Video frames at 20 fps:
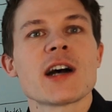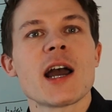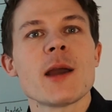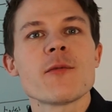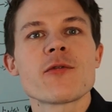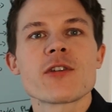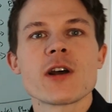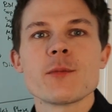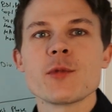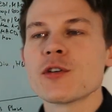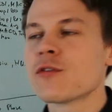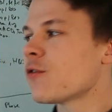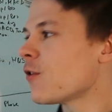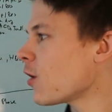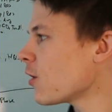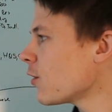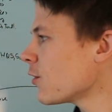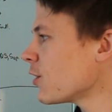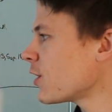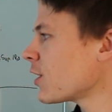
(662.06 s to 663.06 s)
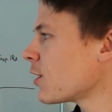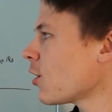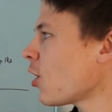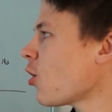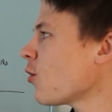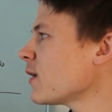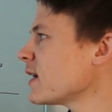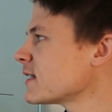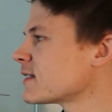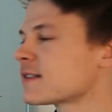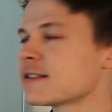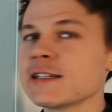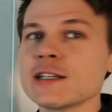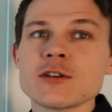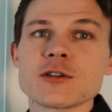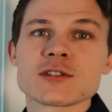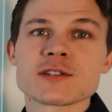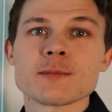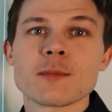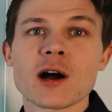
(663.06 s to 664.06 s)
time frame you follow, you can always see
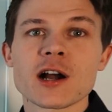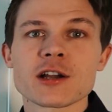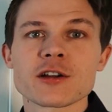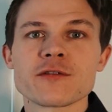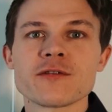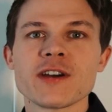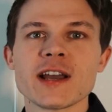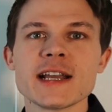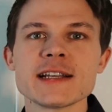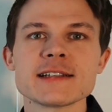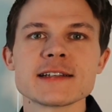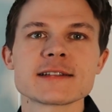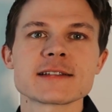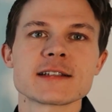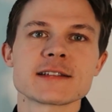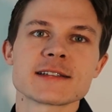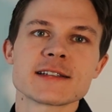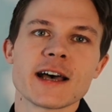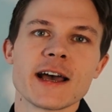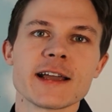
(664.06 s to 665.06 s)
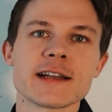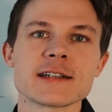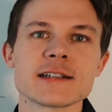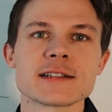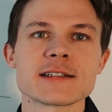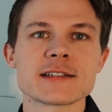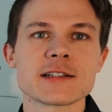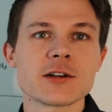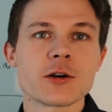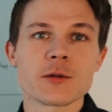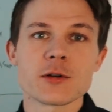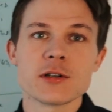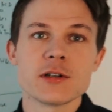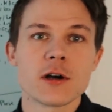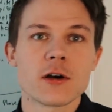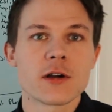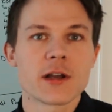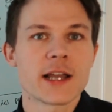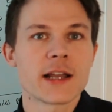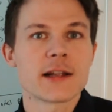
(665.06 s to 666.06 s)
those market phases, the cycles, or
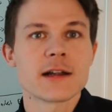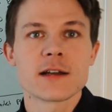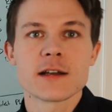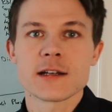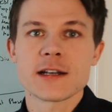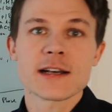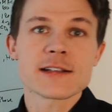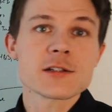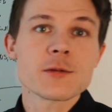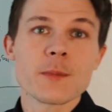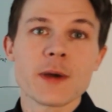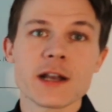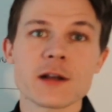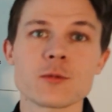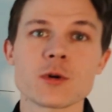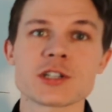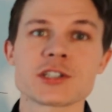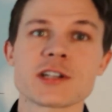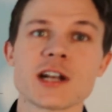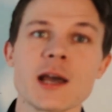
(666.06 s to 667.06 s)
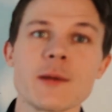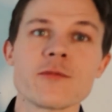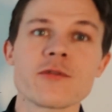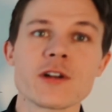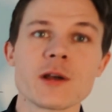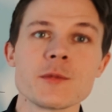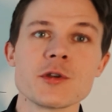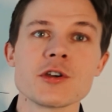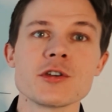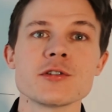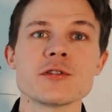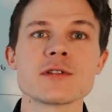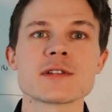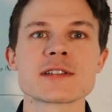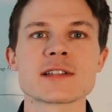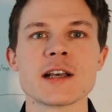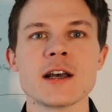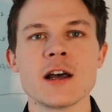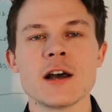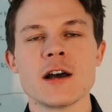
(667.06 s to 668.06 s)
it doesn't matter what time frame you
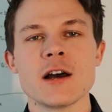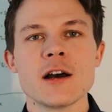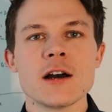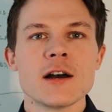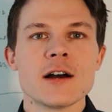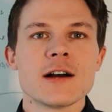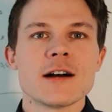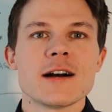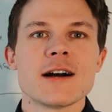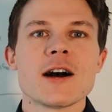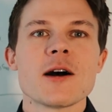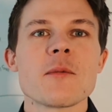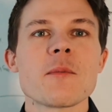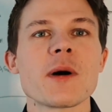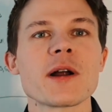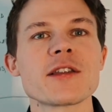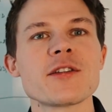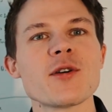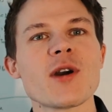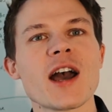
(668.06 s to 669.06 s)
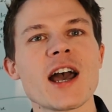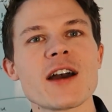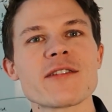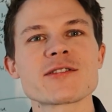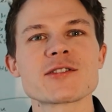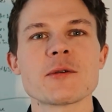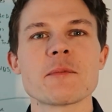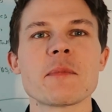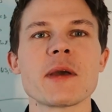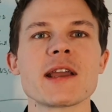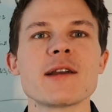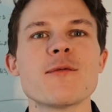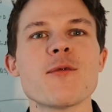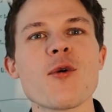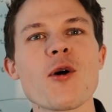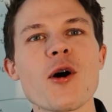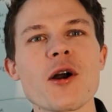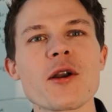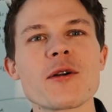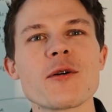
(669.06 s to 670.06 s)
use, but you have to pick
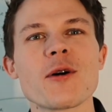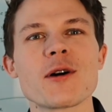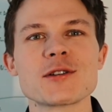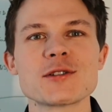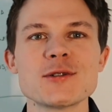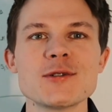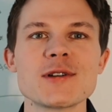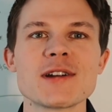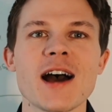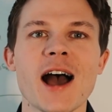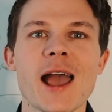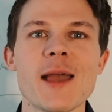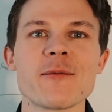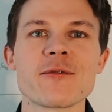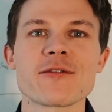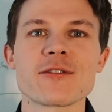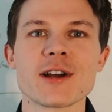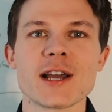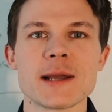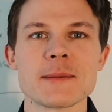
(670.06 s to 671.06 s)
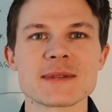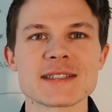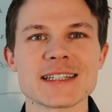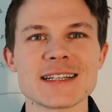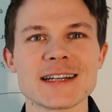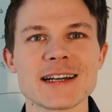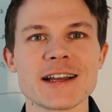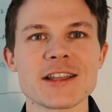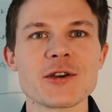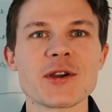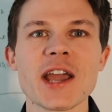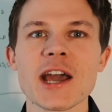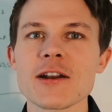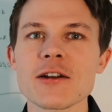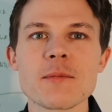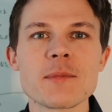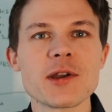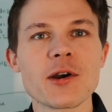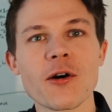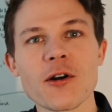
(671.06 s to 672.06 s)
1 or 2 time frames. You
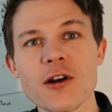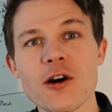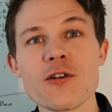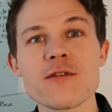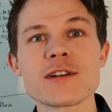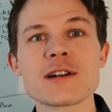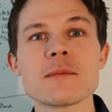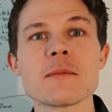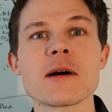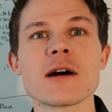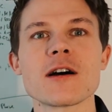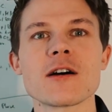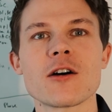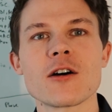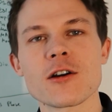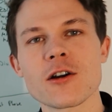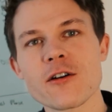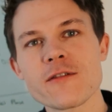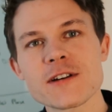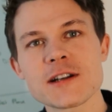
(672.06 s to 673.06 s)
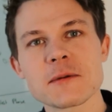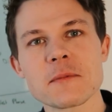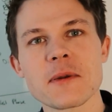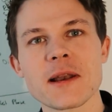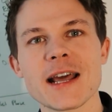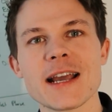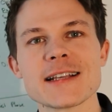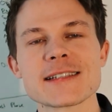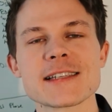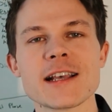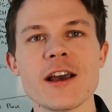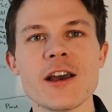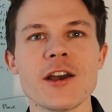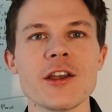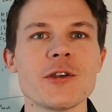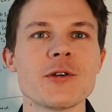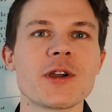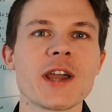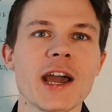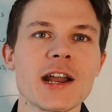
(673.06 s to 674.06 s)
cannot be all over the place.
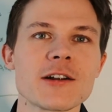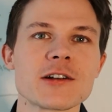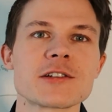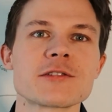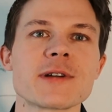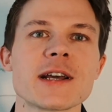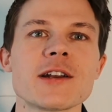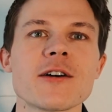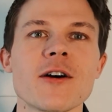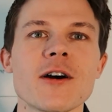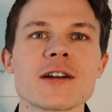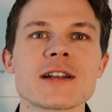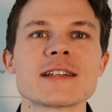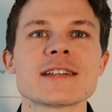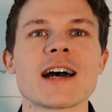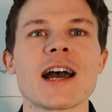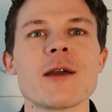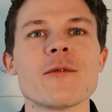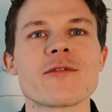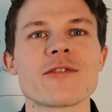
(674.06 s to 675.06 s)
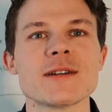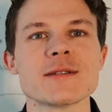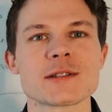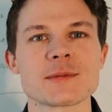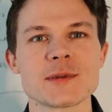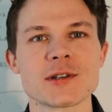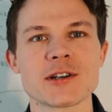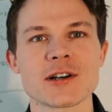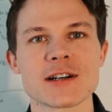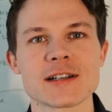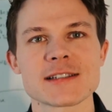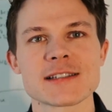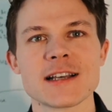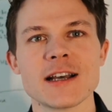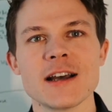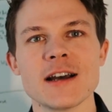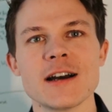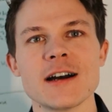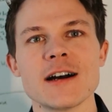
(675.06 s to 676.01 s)
You cannot trade all the time frames because